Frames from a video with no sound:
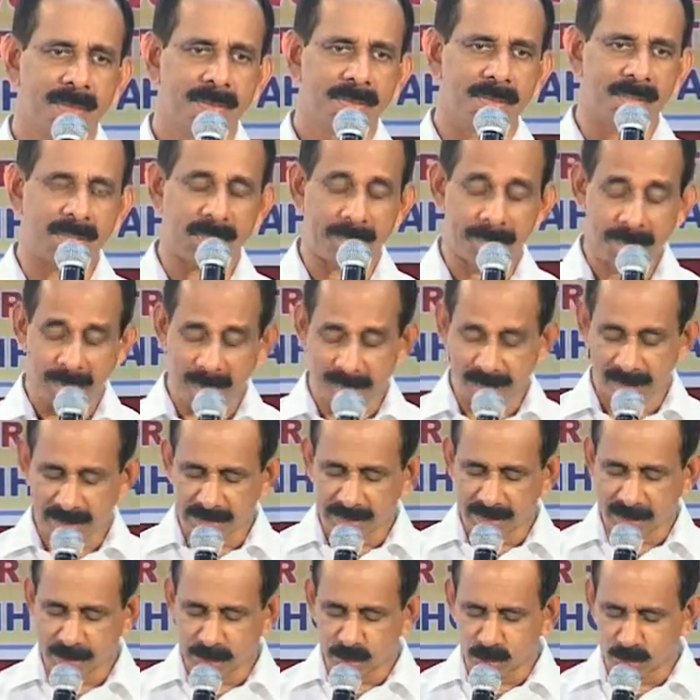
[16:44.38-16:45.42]
The commandments
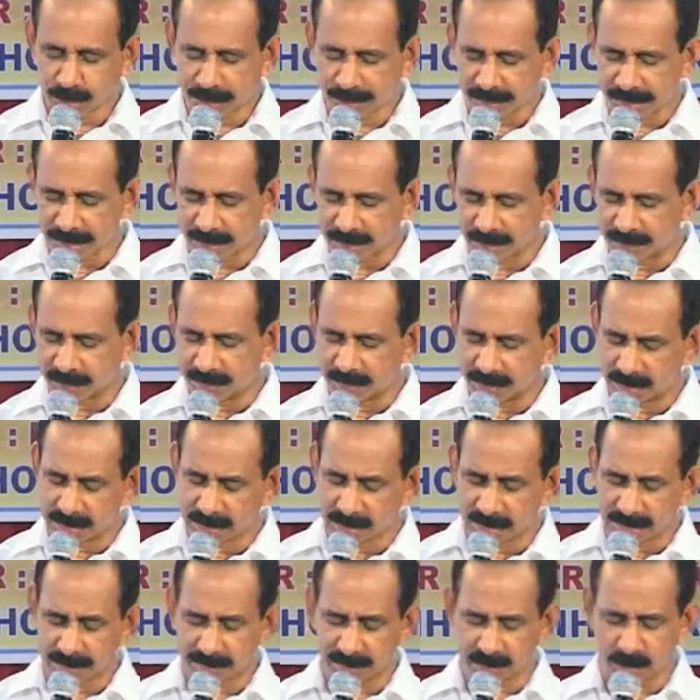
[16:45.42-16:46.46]
given to me, the word
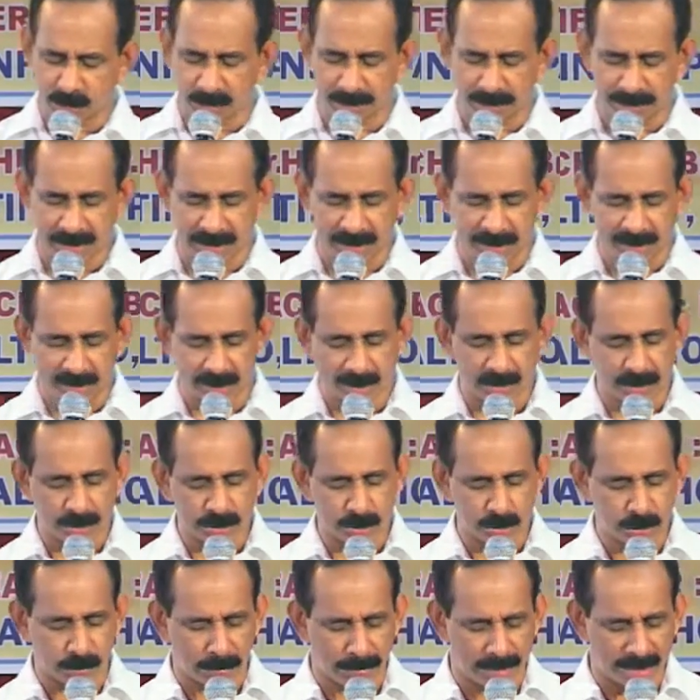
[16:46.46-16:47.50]
given to me, I ought
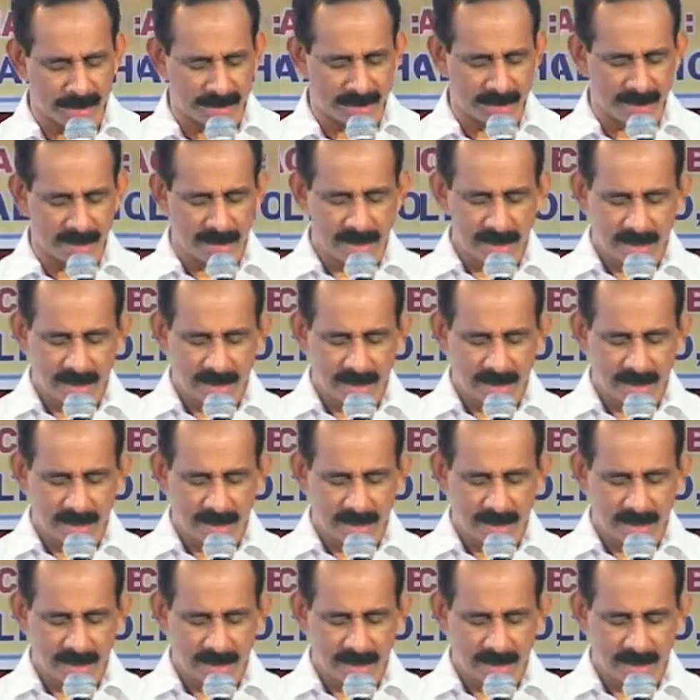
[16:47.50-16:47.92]
to obey.